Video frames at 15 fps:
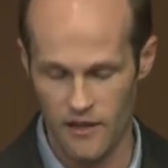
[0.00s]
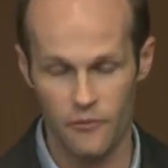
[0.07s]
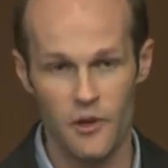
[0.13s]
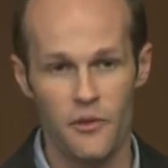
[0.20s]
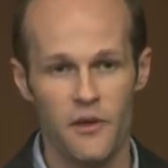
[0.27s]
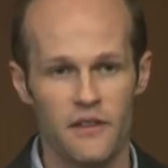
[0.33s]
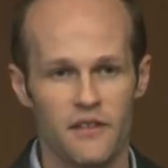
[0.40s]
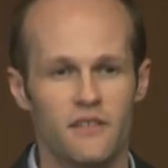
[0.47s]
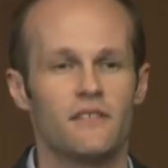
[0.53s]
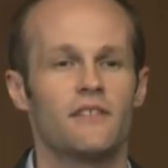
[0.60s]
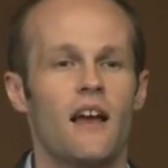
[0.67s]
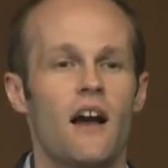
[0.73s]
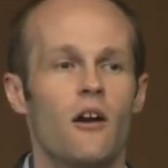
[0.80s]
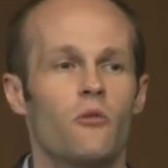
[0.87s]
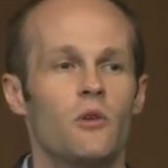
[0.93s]
And we think this is
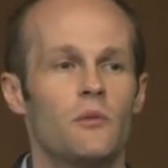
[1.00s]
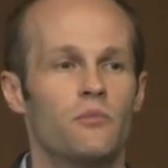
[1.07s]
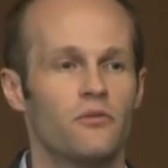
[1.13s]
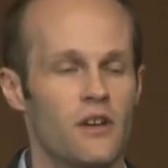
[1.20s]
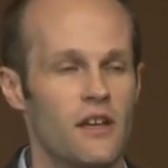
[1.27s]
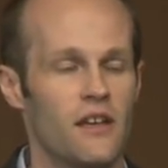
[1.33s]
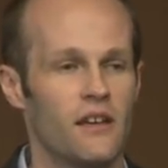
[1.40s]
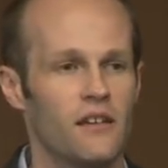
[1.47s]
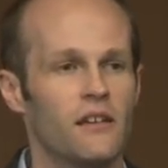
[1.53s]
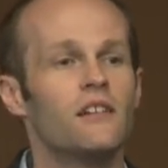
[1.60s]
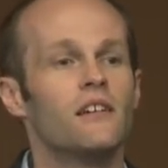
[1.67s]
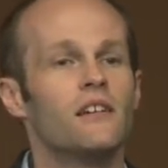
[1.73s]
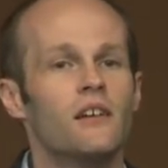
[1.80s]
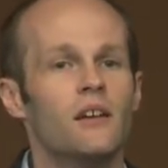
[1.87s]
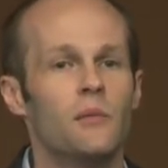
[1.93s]
how we bring
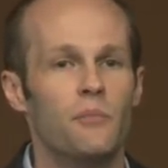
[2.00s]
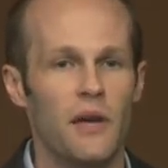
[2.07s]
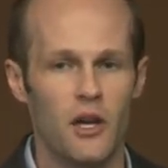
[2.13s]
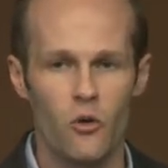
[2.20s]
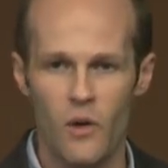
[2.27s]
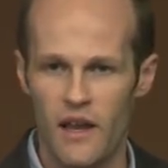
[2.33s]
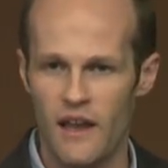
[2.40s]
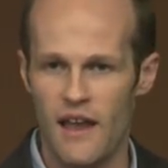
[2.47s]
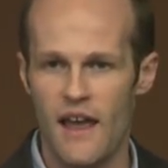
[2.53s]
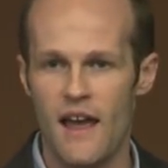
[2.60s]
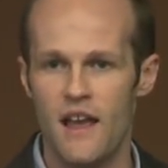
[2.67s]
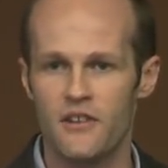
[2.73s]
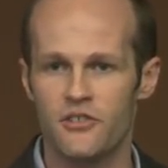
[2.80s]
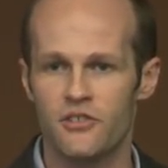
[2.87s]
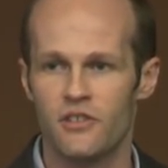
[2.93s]
Bitcoin
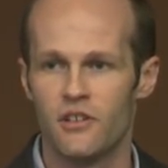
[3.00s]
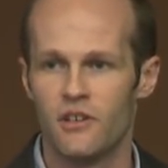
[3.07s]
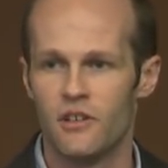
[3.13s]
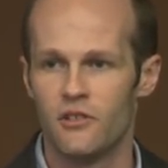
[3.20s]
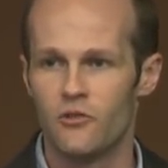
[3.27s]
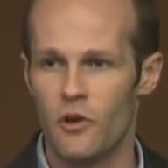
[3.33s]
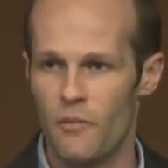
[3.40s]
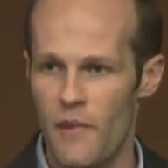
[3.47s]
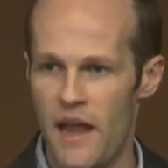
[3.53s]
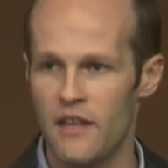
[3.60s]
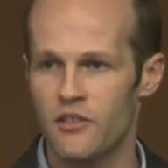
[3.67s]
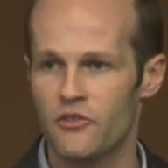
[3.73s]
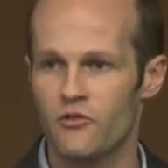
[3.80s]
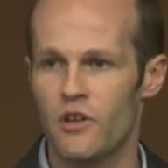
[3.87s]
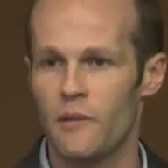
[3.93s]
Cash to a
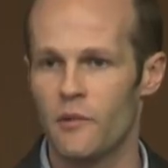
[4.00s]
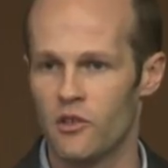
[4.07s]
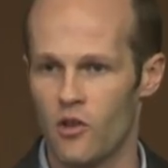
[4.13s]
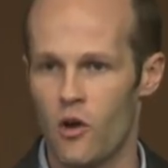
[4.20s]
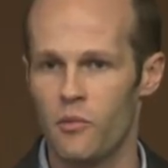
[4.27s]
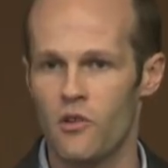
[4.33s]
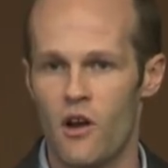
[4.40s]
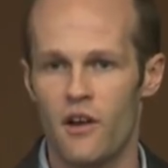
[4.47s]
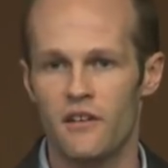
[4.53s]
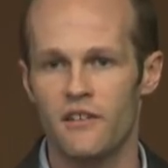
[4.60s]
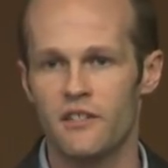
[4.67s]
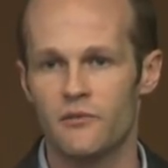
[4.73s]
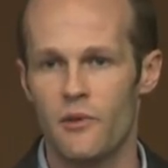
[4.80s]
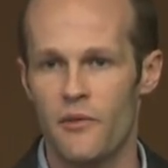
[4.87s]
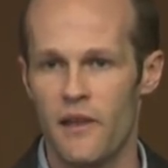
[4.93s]
mainstream global
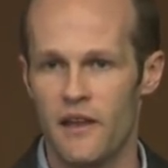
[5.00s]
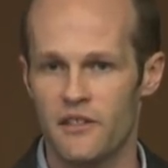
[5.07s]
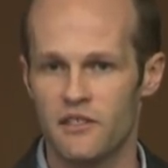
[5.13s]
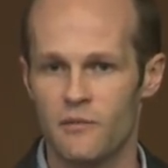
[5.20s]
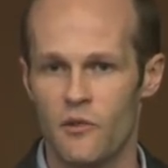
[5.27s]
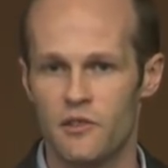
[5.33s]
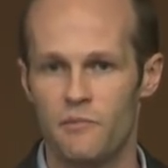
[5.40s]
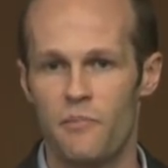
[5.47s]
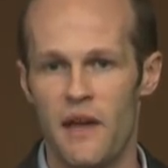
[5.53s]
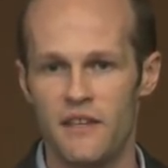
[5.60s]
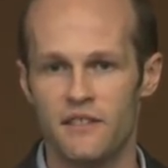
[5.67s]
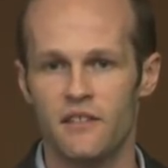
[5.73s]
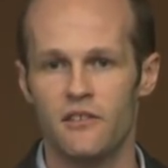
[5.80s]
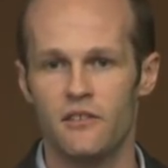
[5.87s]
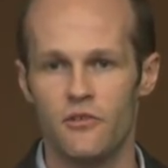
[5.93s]
audience. We think it's the most
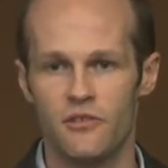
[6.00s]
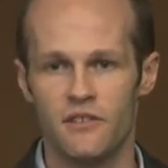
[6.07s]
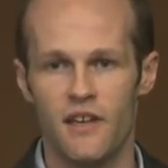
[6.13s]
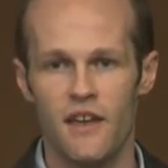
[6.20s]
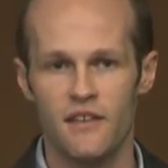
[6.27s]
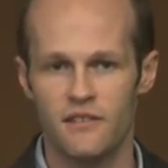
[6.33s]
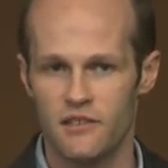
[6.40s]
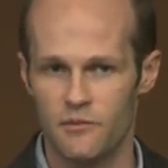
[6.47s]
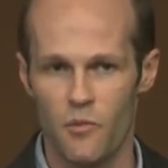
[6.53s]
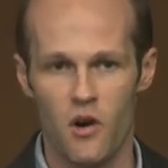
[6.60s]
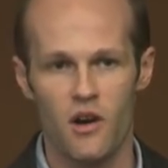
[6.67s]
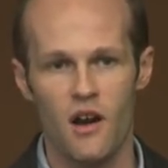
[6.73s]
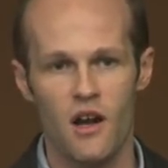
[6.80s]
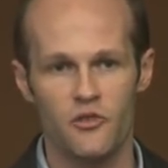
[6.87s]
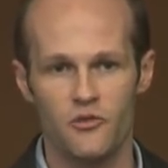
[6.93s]
basic use case. Smart
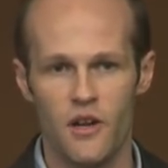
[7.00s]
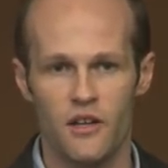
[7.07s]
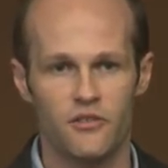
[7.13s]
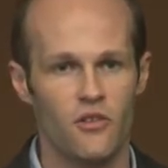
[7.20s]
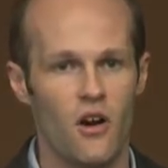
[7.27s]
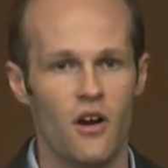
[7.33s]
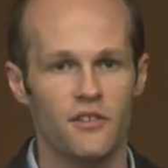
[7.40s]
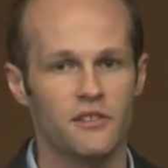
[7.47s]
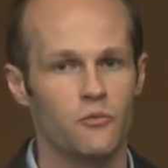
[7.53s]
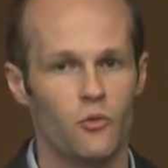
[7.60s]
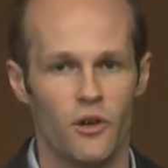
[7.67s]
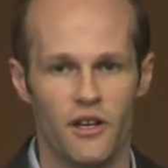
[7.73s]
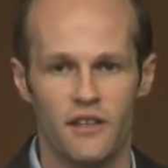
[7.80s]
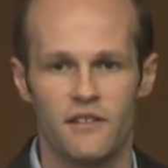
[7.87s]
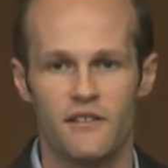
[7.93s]
contracts are awesome. We'll
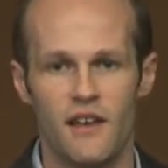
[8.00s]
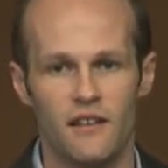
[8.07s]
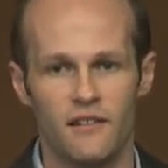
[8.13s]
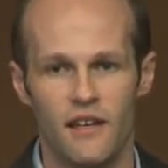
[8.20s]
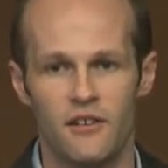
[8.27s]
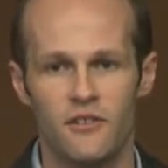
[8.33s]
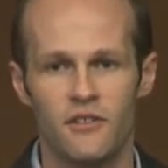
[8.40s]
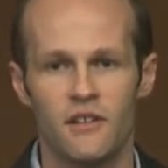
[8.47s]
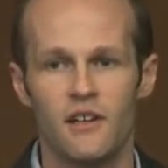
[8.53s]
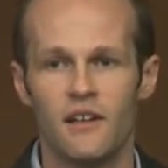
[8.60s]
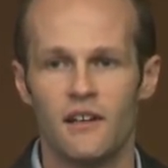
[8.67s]
get to that later.